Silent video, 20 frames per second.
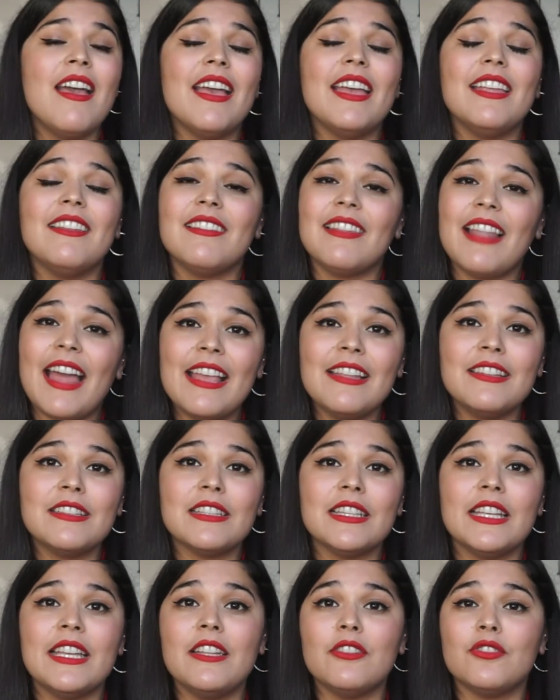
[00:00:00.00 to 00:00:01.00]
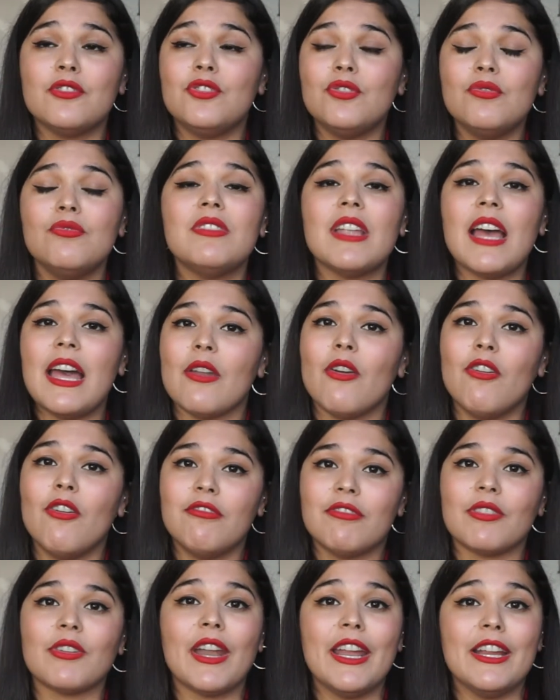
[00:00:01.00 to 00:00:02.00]
And lastly, do not
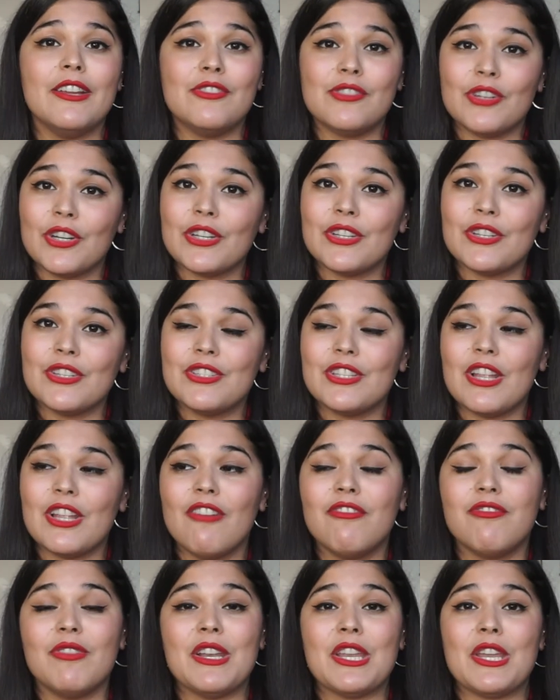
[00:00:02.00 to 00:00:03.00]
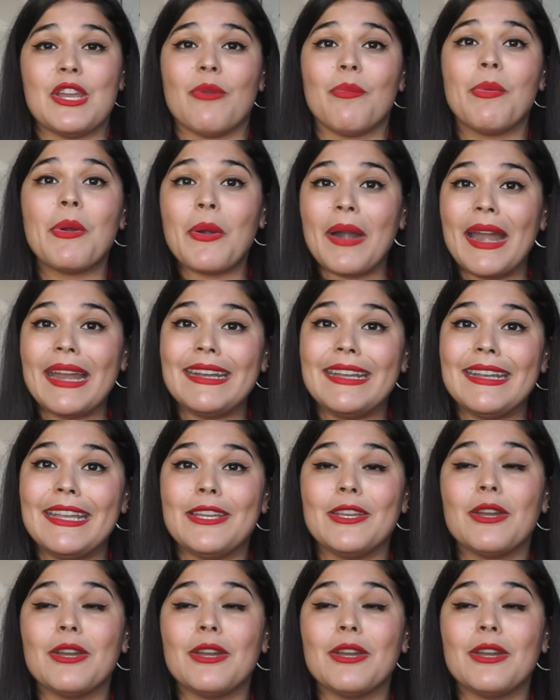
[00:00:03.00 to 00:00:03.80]
overexert yourself when you're pregnant.